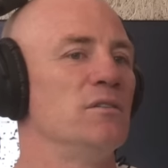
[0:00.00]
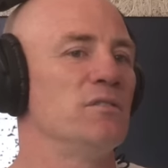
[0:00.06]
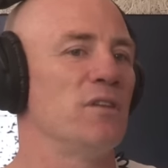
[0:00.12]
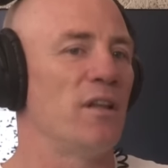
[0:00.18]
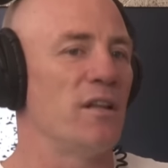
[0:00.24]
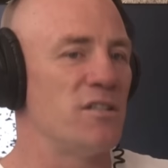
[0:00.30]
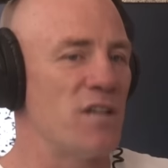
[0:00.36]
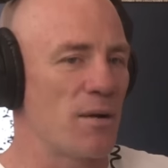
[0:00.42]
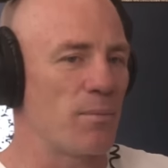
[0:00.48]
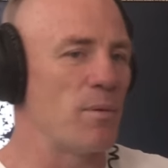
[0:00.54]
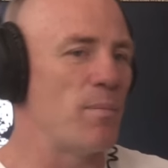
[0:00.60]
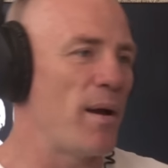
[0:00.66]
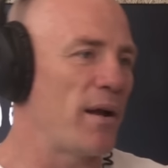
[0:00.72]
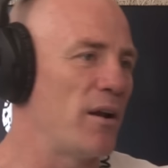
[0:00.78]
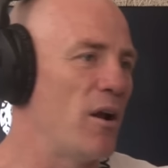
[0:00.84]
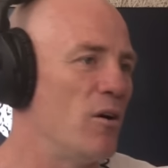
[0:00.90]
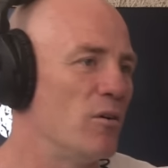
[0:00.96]
So they chucked me
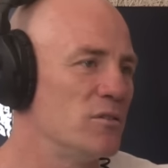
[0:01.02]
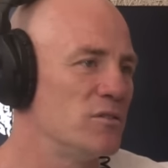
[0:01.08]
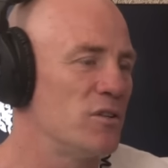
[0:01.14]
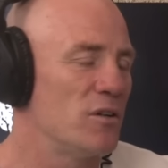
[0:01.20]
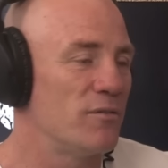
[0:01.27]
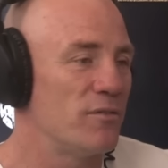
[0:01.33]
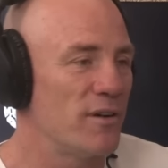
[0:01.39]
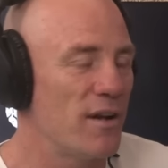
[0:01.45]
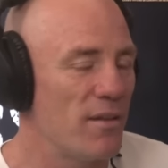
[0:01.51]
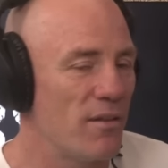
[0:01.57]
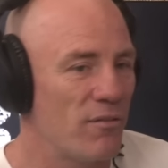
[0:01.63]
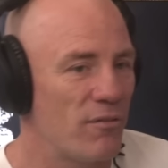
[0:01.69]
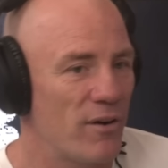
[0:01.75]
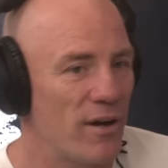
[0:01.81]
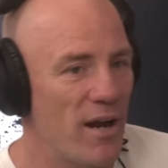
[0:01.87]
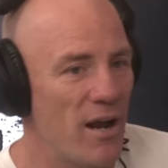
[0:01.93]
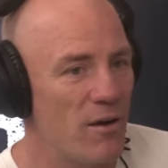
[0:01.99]
back in holding cell for another
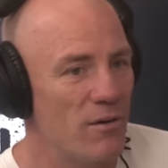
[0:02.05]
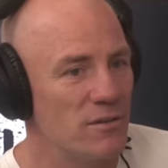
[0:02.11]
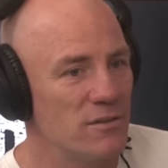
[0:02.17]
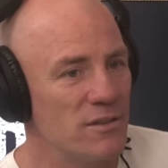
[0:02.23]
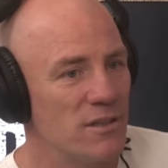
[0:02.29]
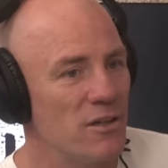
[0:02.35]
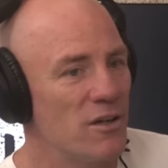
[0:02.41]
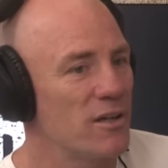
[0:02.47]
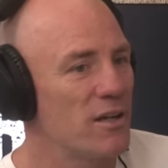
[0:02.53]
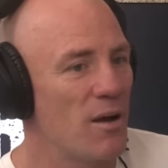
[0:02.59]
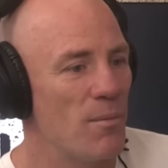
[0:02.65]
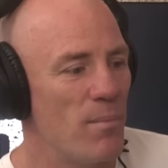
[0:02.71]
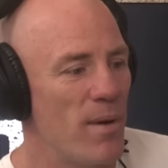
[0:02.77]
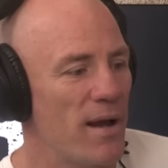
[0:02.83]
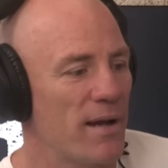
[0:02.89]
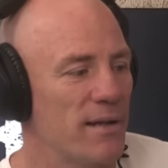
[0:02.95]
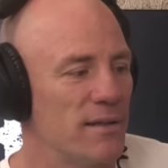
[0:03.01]
three hours. And then I
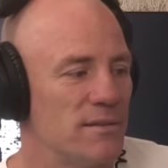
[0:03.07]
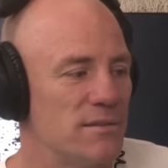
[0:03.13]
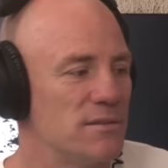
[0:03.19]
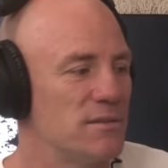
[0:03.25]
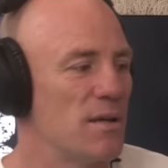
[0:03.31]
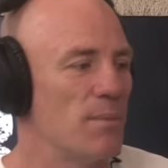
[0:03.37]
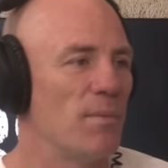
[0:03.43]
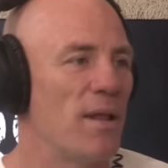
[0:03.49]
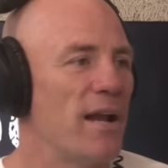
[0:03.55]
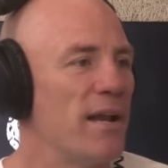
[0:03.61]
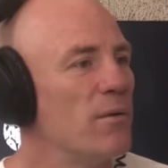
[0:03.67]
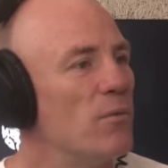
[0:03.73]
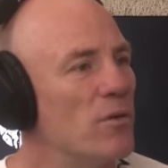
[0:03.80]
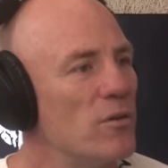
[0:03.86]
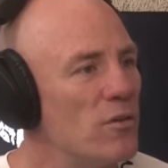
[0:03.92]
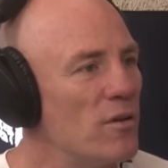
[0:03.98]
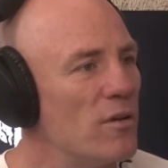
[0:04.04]
come back and some lady
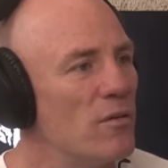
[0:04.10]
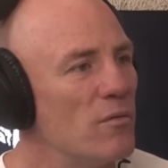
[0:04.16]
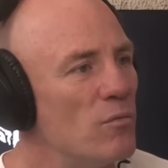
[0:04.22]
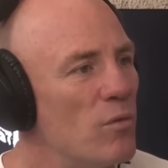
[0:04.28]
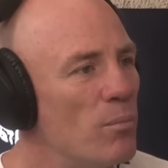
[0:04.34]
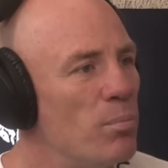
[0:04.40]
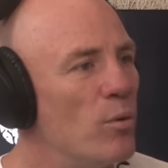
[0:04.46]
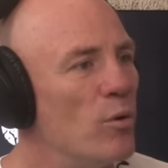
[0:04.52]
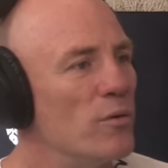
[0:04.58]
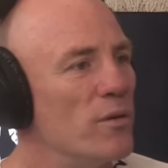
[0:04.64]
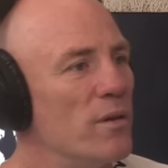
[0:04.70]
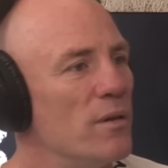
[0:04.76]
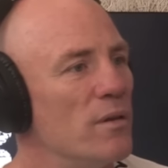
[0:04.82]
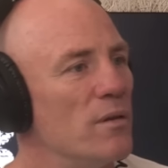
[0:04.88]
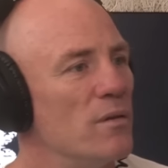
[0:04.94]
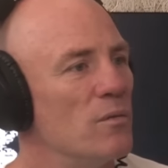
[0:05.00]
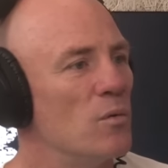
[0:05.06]
wanted to report,
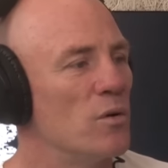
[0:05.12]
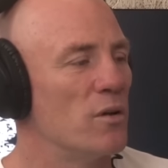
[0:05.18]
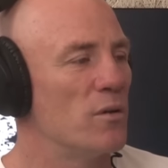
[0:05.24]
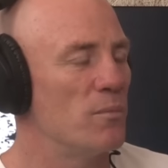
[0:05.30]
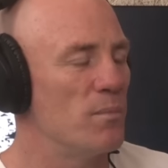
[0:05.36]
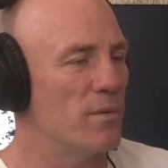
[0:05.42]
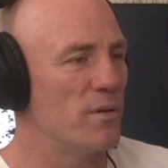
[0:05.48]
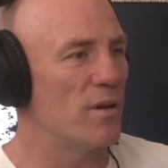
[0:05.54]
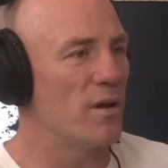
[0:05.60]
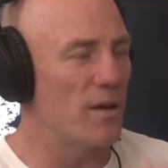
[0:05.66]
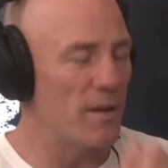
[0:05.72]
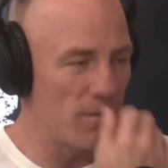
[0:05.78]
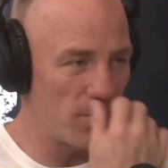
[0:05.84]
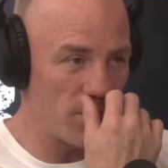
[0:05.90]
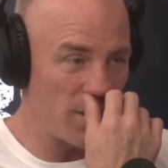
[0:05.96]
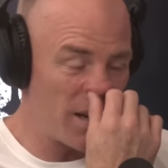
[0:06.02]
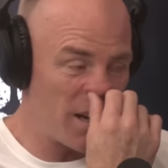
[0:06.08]
wanted
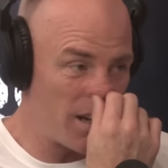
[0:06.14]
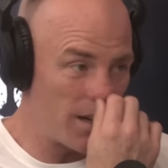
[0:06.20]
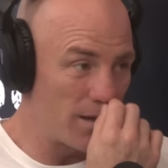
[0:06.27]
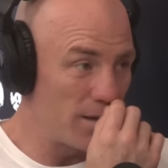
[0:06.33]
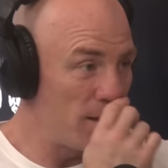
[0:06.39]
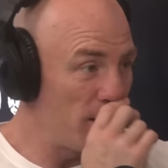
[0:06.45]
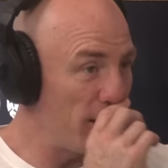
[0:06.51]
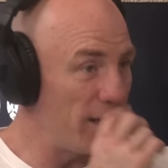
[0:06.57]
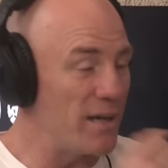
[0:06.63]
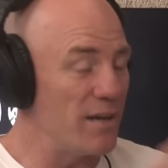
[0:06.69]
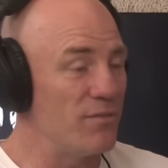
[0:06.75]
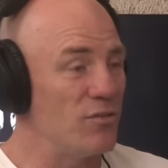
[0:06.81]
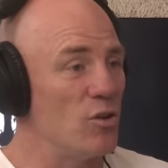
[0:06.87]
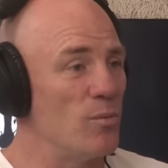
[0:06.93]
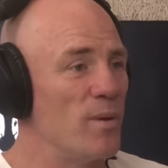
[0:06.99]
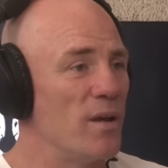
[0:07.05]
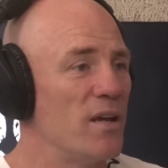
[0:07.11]
to
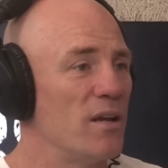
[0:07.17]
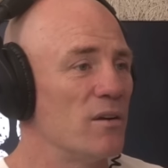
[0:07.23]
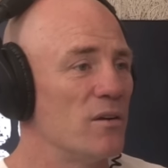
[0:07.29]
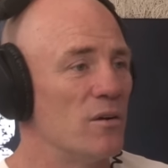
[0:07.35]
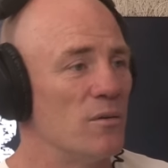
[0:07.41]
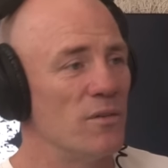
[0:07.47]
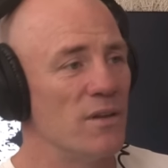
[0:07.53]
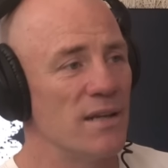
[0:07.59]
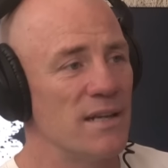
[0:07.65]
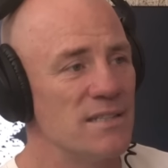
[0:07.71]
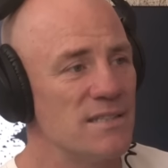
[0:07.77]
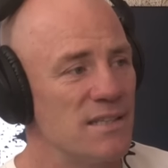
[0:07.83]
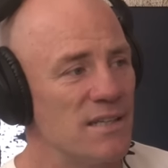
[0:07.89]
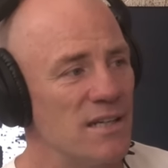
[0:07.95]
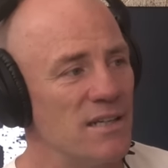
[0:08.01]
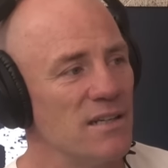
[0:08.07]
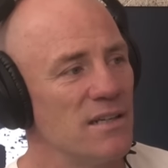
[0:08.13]
interview me on the
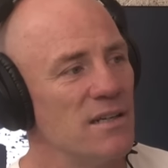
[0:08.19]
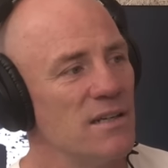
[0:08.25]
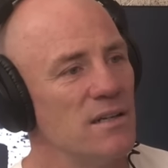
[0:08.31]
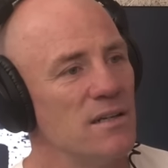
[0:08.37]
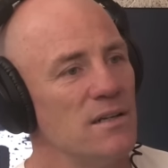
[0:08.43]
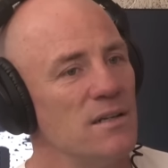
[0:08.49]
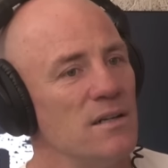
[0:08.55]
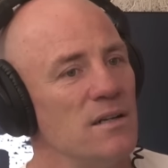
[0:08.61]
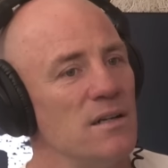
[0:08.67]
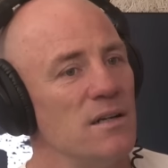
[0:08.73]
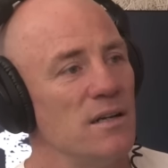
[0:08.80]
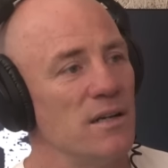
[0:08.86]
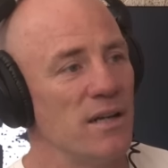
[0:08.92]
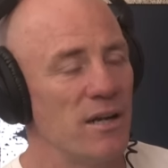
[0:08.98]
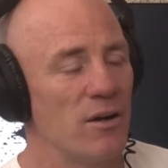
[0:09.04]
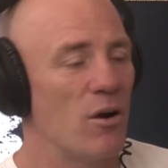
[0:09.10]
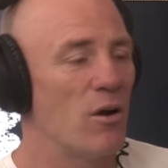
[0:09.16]
incident
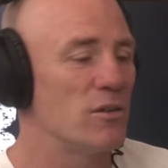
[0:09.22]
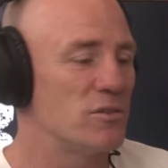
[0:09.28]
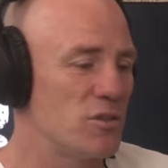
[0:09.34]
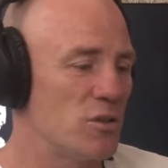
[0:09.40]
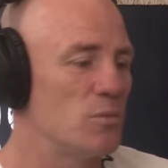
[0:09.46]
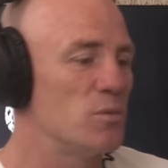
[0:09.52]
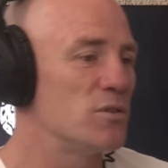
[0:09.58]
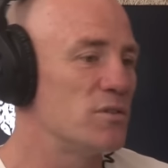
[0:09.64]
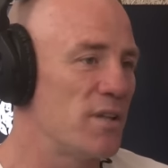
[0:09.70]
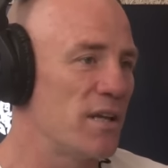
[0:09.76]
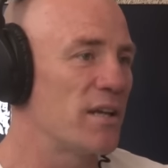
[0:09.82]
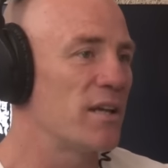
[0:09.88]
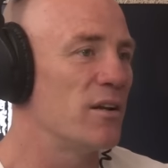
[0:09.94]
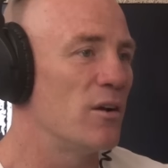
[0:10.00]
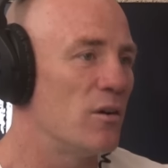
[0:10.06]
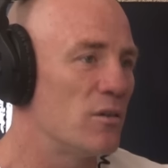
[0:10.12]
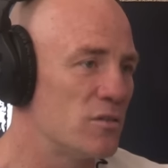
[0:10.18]
here I still was
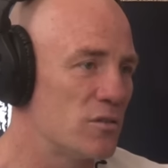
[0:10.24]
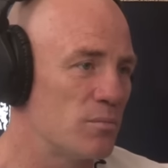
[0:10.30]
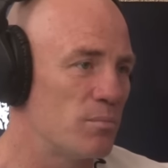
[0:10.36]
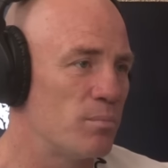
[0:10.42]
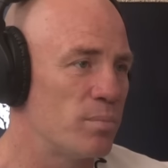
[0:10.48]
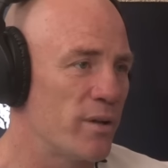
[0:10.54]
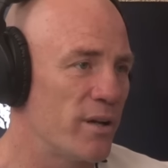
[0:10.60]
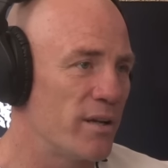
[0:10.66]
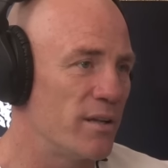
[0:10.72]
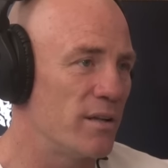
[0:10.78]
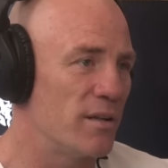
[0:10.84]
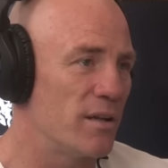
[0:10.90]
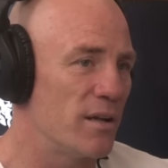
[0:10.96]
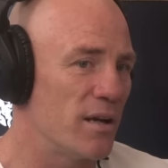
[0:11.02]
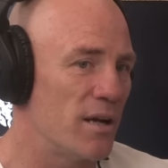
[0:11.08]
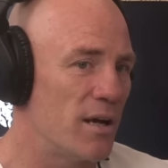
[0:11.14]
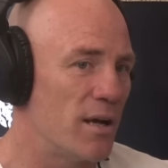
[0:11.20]
thinking I was
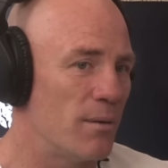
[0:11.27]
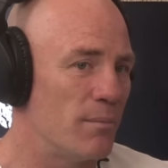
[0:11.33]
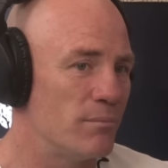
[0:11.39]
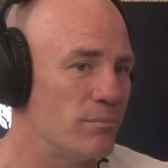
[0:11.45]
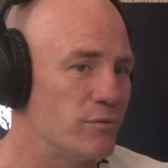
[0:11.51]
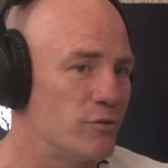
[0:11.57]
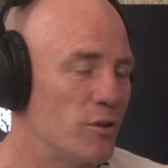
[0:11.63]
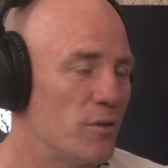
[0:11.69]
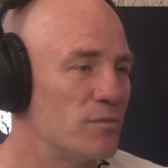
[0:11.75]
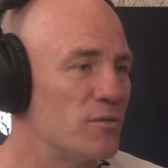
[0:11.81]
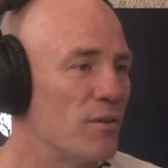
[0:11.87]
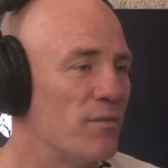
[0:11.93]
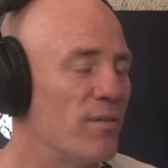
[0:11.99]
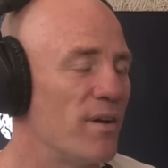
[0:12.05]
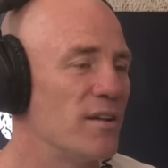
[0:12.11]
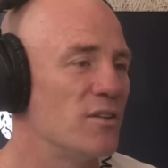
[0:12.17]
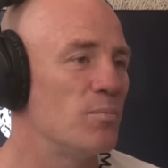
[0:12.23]
pleading um, self
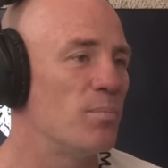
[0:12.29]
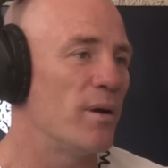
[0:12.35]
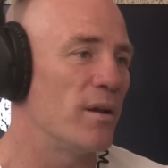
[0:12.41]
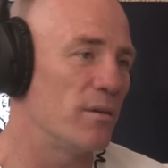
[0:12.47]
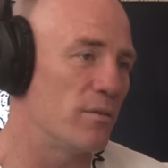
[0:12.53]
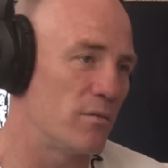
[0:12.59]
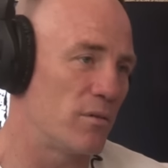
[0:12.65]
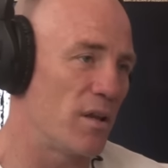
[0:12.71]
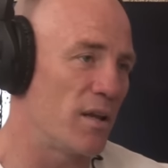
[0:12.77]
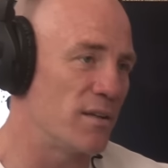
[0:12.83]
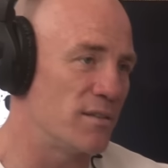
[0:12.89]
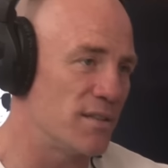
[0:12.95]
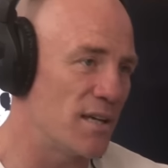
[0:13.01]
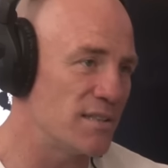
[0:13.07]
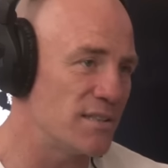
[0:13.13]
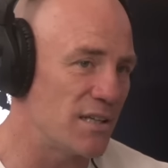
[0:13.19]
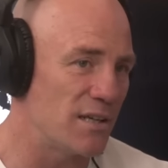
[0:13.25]
defense
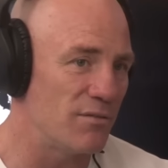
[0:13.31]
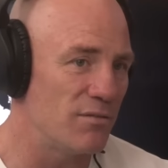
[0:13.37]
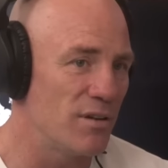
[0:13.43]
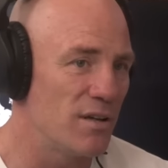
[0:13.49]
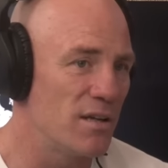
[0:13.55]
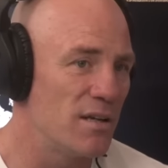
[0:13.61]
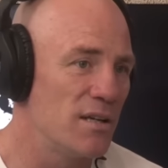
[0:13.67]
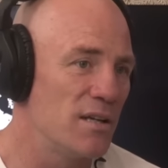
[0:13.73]
excessive. Mm.